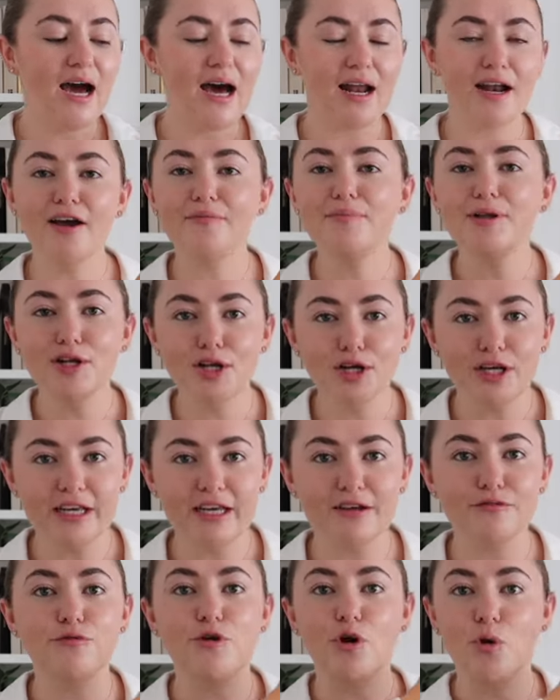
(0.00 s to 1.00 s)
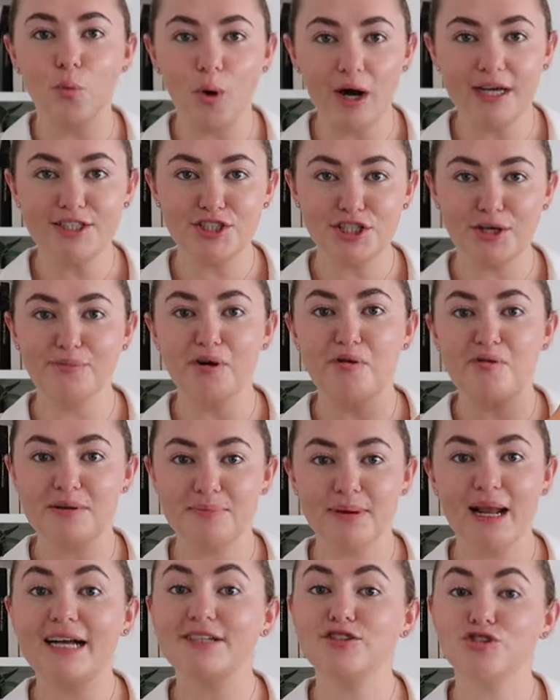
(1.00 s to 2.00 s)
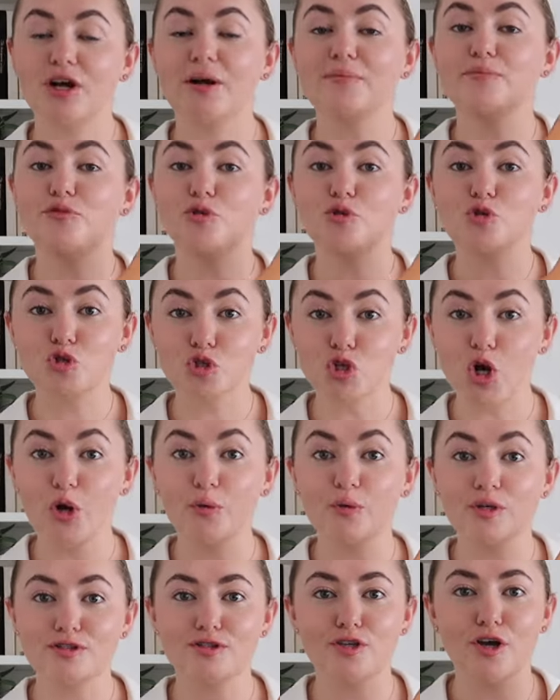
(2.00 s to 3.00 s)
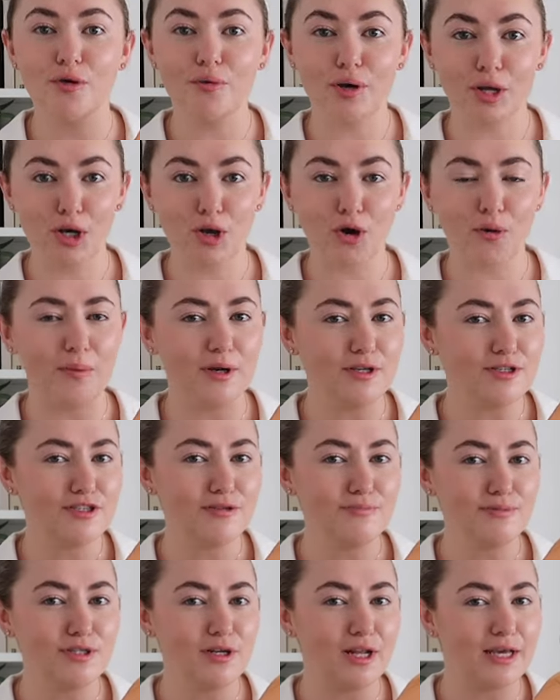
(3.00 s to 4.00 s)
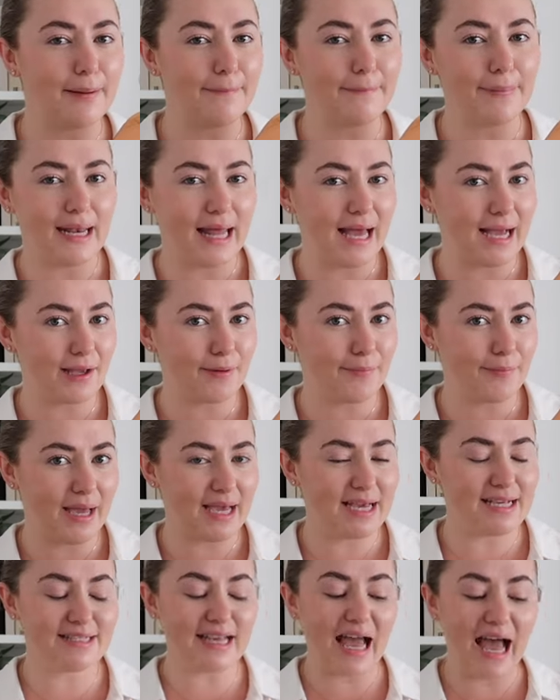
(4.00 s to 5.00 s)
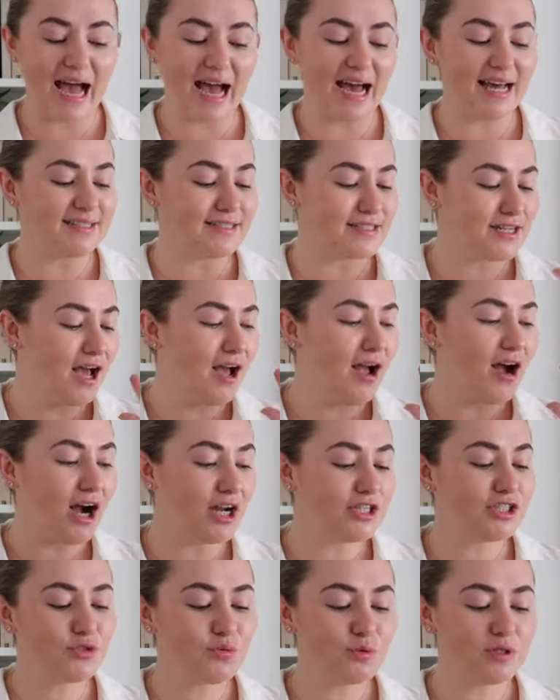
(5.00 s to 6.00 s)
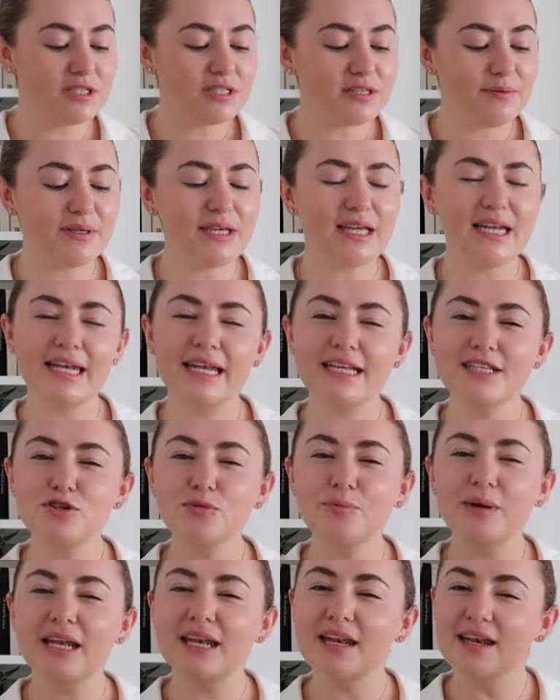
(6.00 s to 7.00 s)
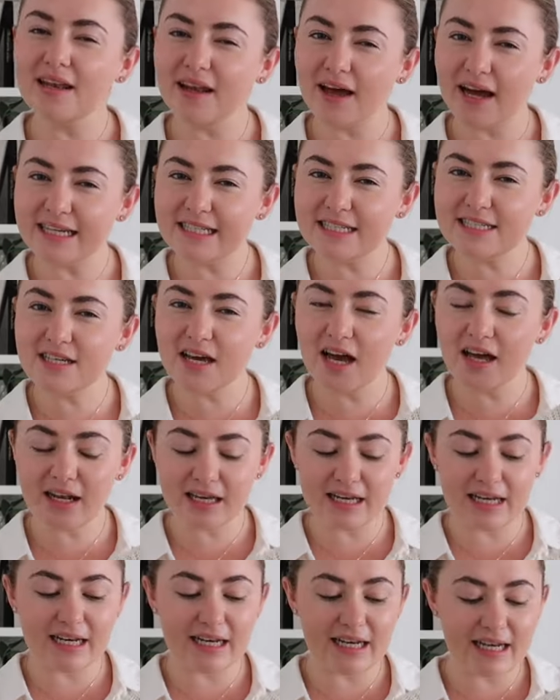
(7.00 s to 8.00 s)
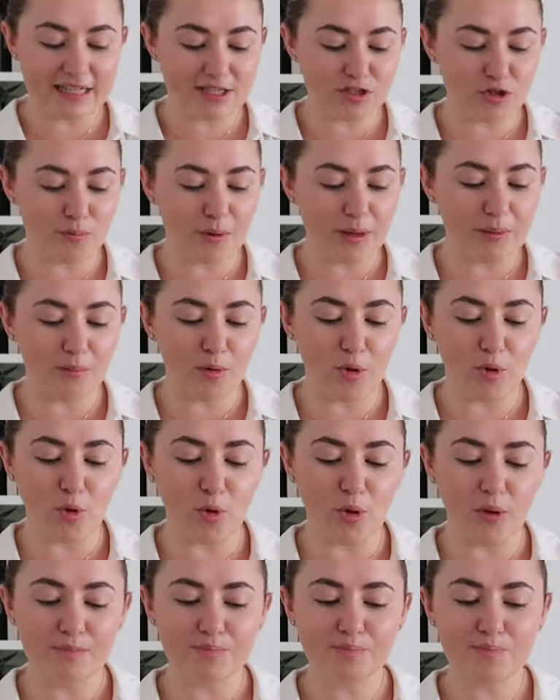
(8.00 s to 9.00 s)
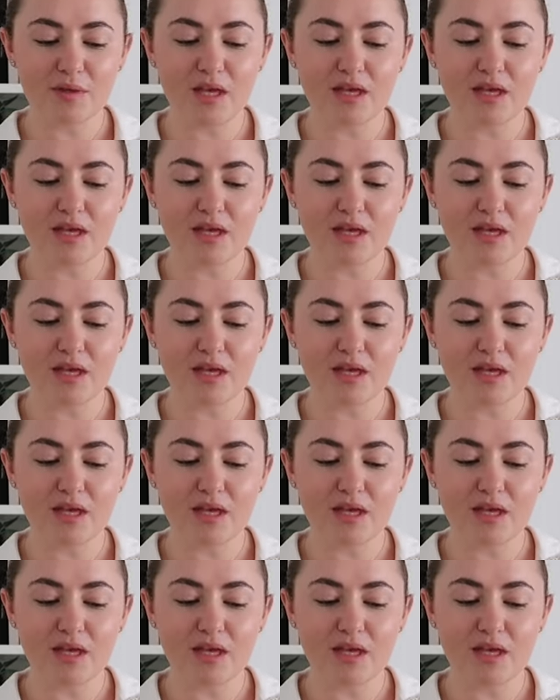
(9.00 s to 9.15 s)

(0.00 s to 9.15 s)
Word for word: And I've been looking for a white jumper with a black stripe for so, so long. Most of them do like a black base, and I just wanted something a little bit lighter, like a little bit more,